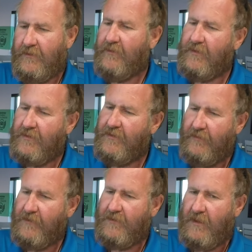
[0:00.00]
there's
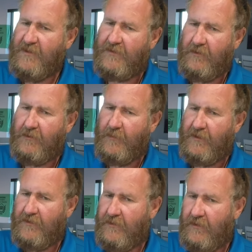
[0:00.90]
different types of solar
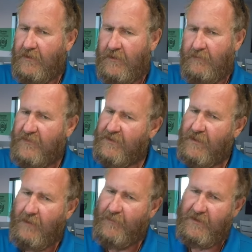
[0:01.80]
panels. Um,
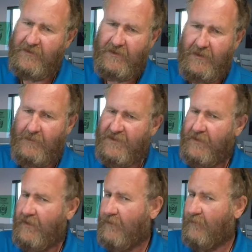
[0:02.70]
top end, I'm
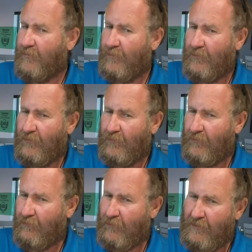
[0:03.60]
saying
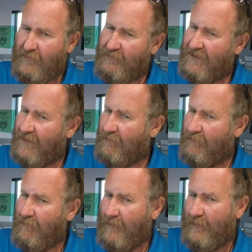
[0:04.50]
probably
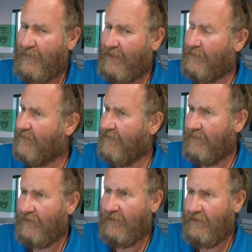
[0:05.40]
about
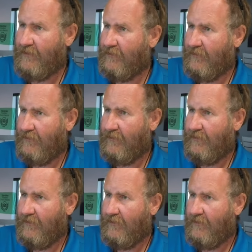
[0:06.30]
six grand.
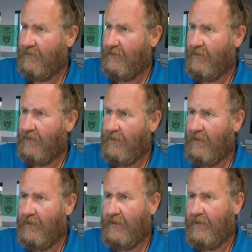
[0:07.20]
Yeah.
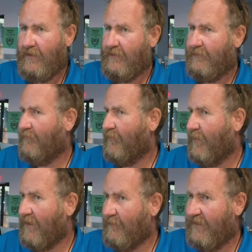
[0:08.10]
And
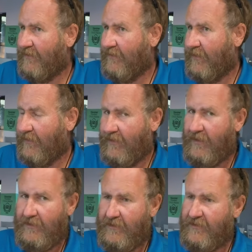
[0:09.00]
bottom end, and
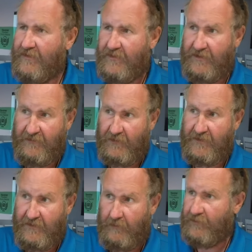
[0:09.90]
and this is just for a
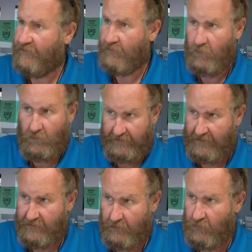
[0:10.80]
simple, just
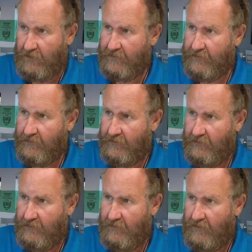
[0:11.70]
1,000 watts.
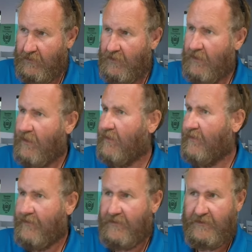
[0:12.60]
Yeah.
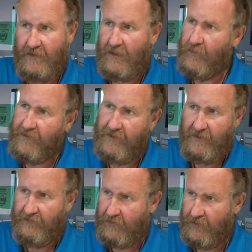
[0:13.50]
This is not with an
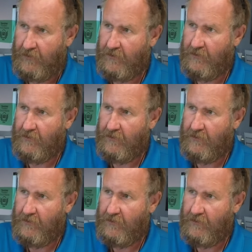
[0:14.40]
inverter